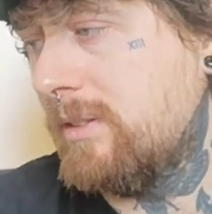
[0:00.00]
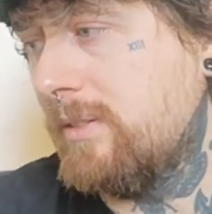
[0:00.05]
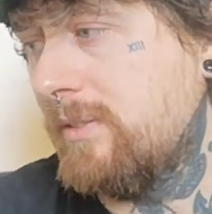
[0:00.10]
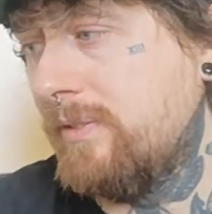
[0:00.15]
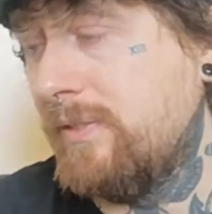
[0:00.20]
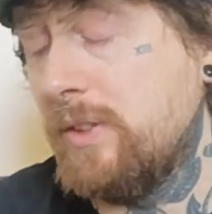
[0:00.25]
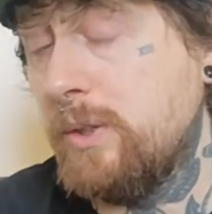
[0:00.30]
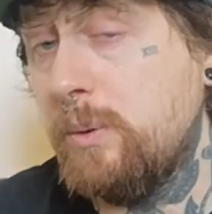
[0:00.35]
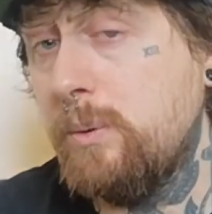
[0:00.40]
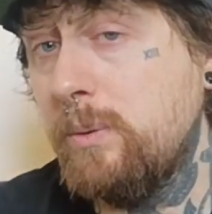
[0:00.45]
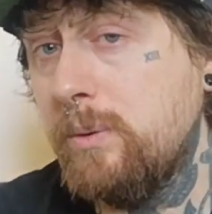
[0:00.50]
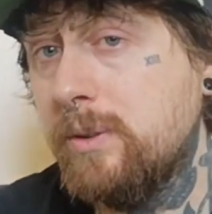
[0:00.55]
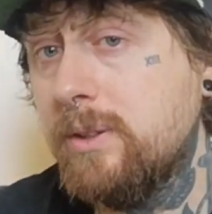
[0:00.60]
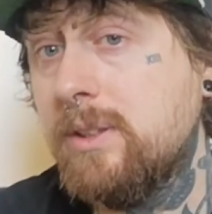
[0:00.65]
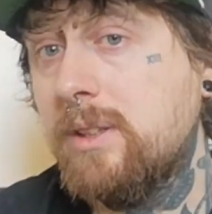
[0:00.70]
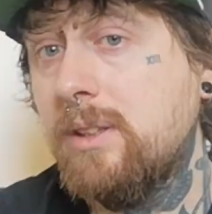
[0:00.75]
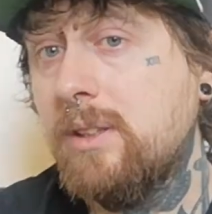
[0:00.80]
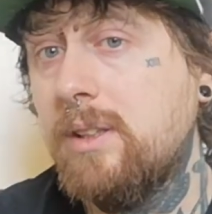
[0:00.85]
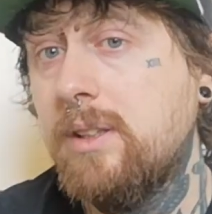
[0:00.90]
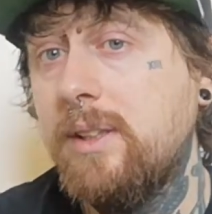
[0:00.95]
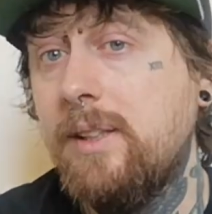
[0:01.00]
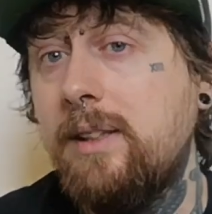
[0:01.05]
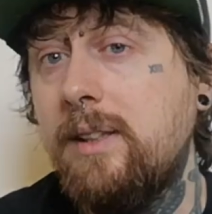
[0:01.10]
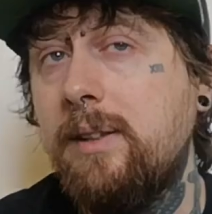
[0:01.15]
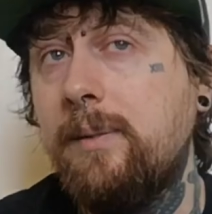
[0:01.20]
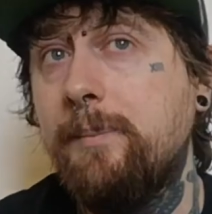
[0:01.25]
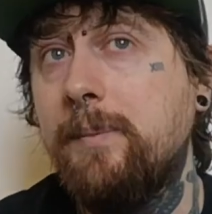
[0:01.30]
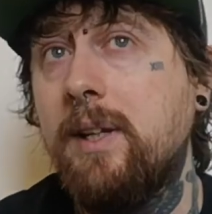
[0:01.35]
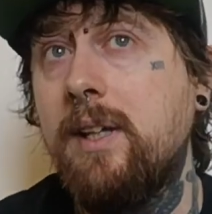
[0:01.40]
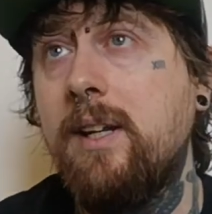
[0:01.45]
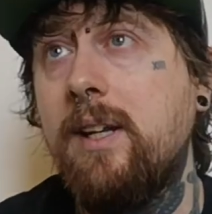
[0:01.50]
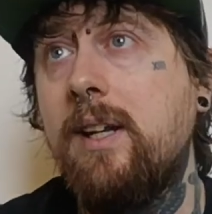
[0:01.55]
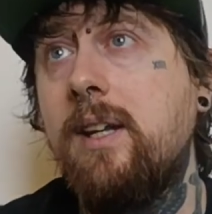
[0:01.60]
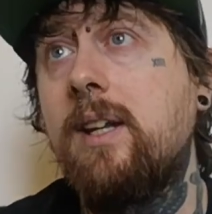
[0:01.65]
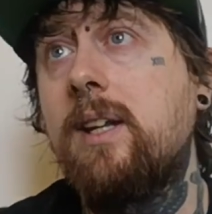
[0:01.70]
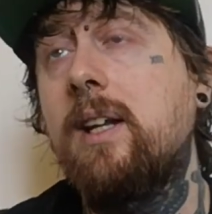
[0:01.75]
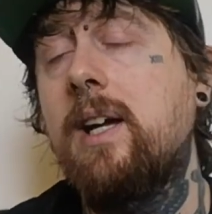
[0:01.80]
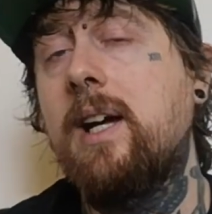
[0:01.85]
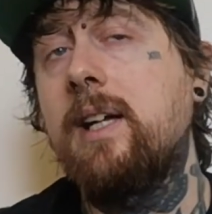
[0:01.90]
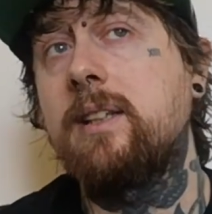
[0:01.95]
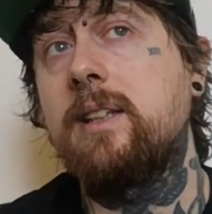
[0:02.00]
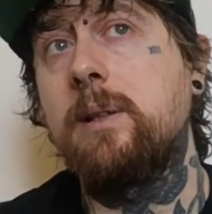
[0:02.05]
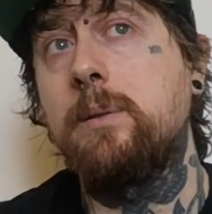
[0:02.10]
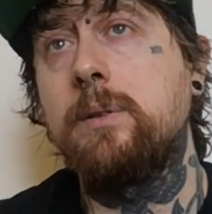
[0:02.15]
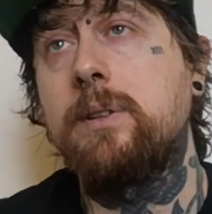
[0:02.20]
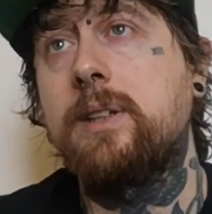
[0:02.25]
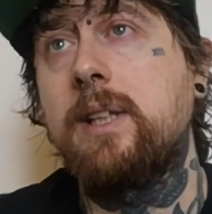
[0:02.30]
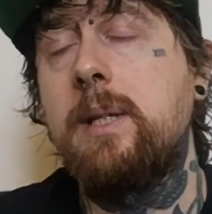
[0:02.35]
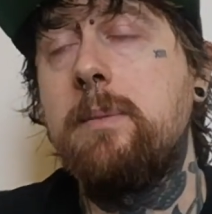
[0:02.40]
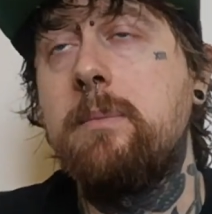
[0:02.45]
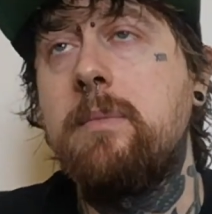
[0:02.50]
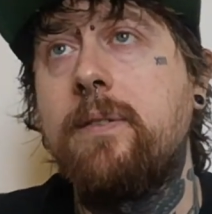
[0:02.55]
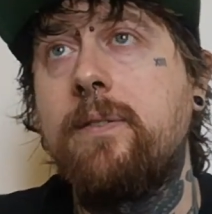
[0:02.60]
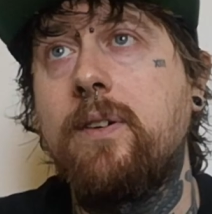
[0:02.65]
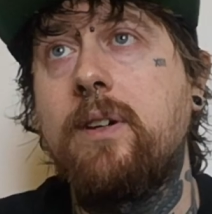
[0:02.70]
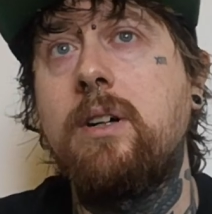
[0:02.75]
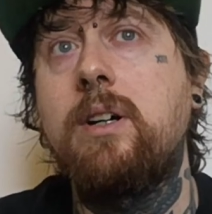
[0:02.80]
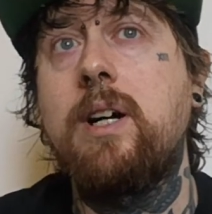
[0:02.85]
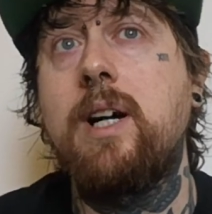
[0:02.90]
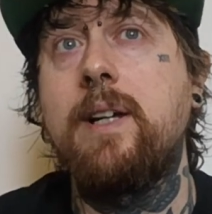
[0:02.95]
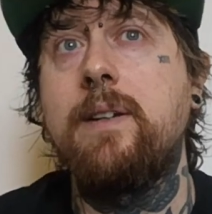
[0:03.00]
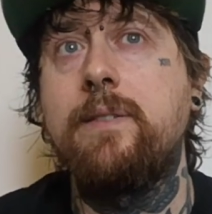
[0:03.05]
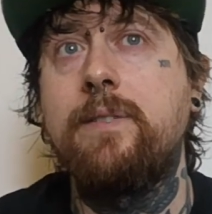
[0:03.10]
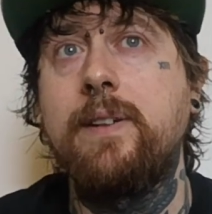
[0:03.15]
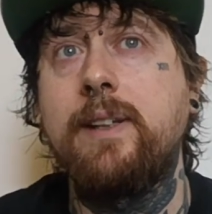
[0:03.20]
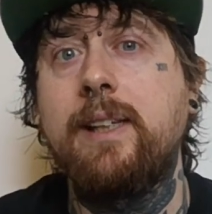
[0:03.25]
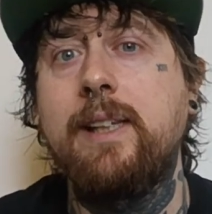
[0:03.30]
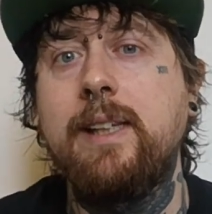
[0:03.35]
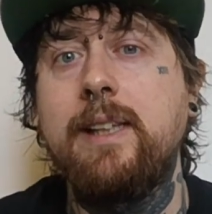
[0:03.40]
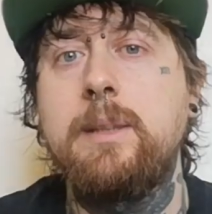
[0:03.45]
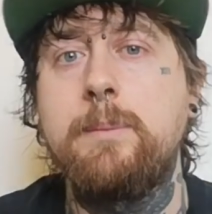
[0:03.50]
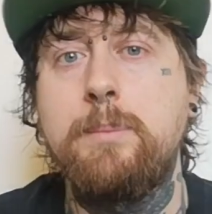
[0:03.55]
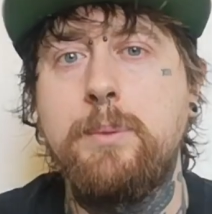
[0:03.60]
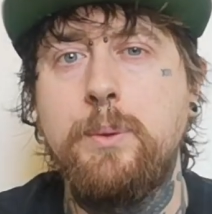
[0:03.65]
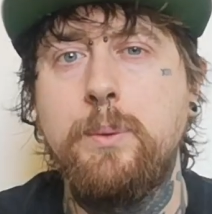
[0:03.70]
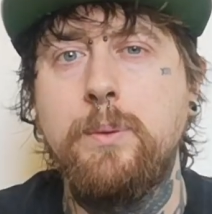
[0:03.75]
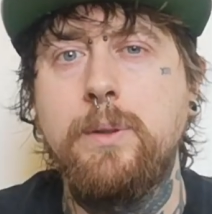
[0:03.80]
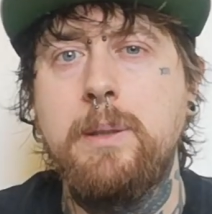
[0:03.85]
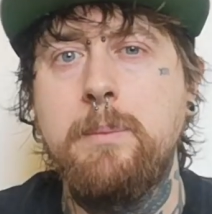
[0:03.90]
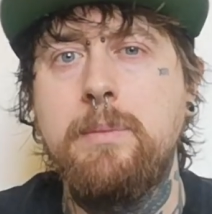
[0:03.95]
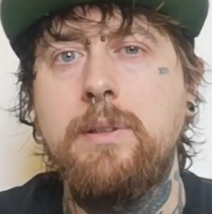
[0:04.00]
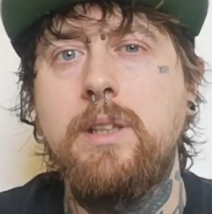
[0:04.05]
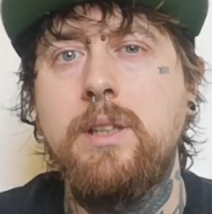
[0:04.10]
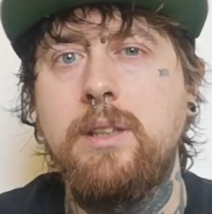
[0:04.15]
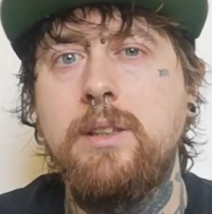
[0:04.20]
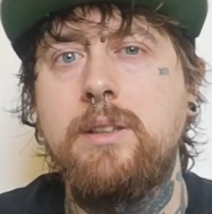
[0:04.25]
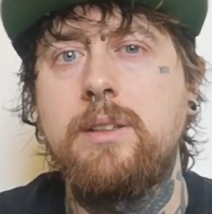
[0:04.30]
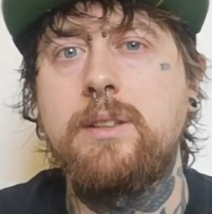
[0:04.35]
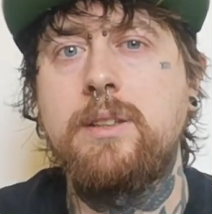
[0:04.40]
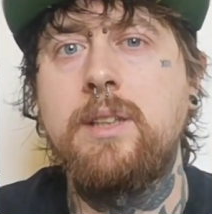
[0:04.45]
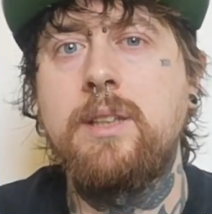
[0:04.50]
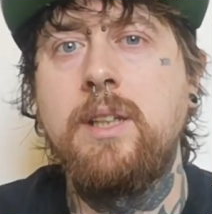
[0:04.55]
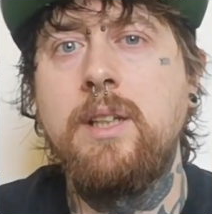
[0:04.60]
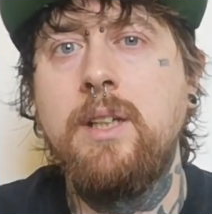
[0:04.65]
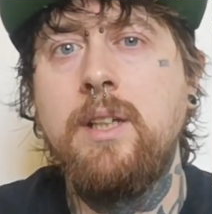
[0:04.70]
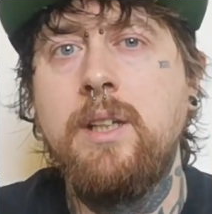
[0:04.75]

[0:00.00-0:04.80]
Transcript: views on it, and as I was saying before, I think it is purely because